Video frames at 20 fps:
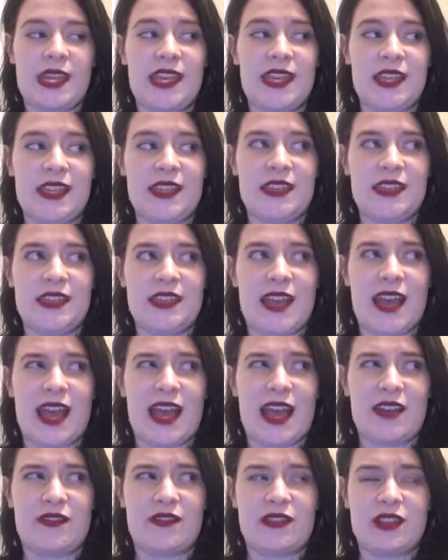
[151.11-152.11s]
In the
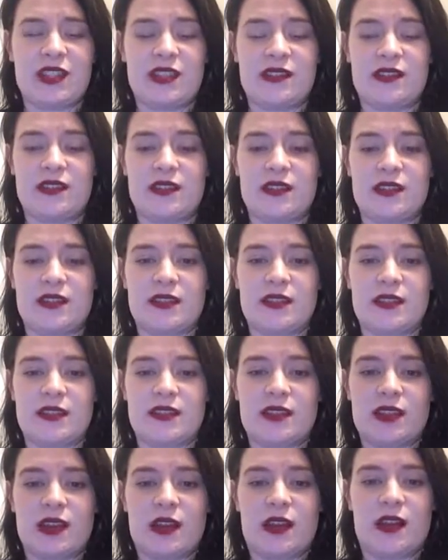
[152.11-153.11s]

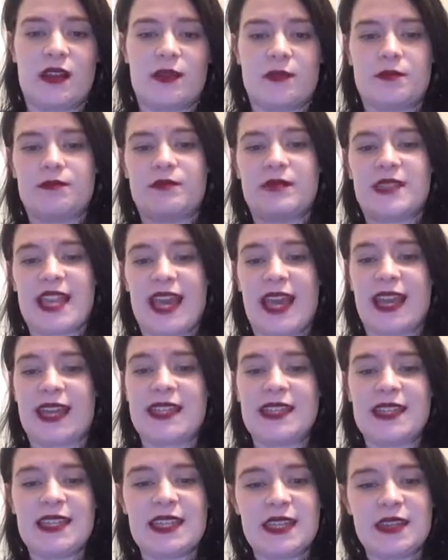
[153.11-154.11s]
Evans
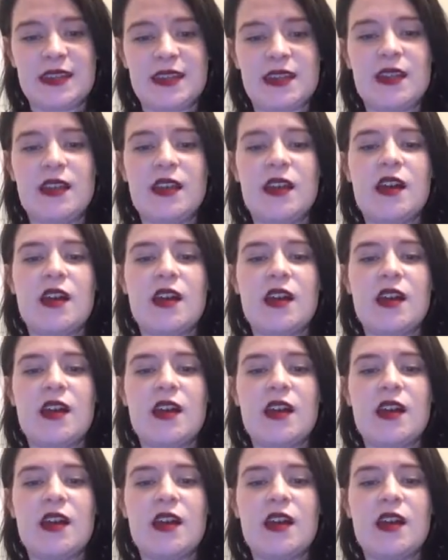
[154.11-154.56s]
technique,